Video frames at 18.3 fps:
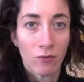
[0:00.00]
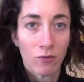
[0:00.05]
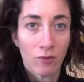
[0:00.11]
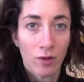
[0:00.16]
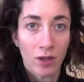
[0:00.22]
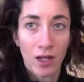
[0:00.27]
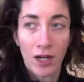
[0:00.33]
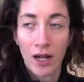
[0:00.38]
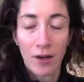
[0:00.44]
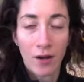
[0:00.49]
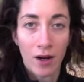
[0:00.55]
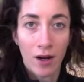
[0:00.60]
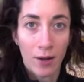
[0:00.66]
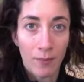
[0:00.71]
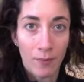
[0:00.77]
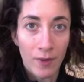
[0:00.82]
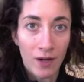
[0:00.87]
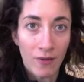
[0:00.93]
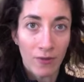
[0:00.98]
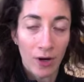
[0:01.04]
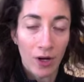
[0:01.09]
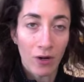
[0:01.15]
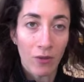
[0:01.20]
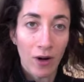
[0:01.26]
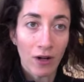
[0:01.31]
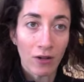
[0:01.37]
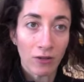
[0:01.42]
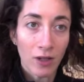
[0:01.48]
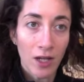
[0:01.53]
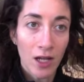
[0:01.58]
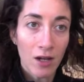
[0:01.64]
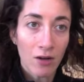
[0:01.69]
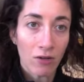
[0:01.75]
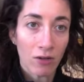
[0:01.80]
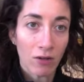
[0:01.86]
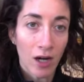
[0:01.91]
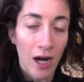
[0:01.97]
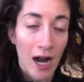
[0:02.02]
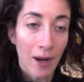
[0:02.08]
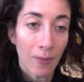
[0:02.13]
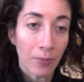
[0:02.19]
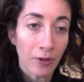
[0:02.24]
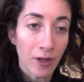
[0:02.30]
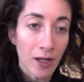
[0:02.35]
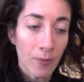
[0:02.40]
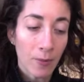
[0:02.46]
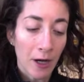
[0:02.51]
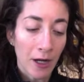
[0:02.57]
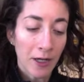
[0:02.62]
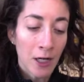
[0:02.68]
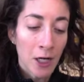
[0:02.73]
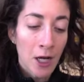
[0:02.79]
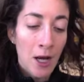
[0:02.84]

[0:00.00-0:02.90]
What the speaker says: one that I meet very readily or happily, but